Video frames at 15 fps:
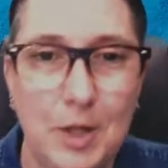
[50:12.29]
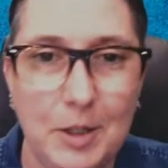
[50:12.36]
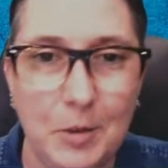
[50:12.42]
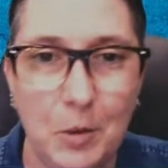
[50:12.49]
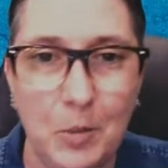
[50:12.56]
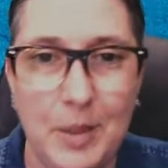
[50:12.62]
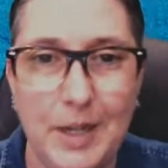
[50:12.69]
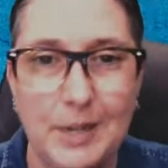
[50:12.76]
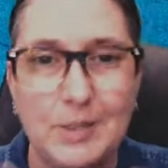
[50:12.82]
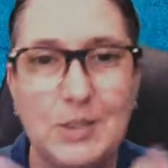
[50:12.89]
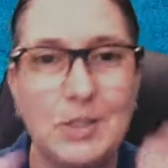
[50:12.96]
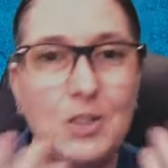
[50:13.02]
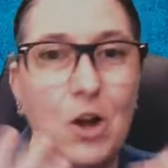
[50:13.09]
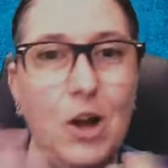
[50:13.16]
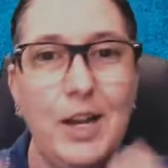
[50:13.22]
It will be us
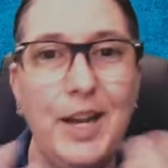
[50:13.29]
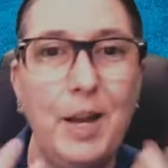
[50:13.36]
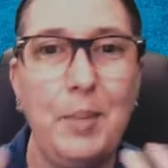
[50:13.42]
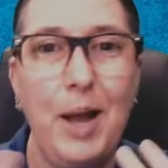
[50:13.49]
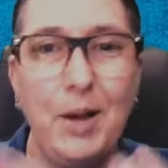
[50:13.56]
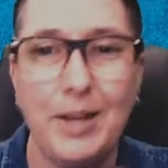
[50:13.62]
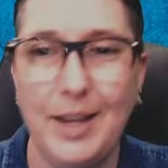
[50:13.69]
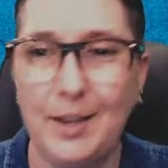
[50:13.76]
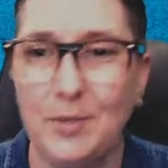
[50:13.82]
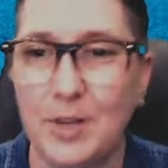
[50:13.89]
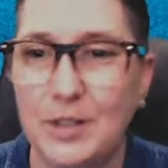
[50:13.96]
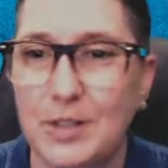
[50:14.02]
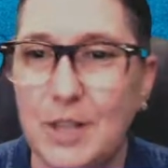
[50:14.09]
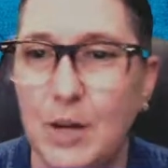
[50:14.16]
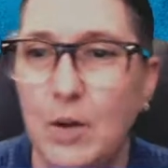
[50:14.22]
talking about Canva.
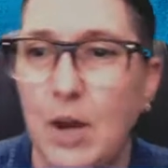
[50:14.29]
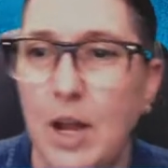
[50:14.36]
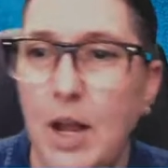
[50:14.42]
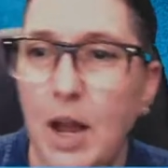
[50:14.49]
So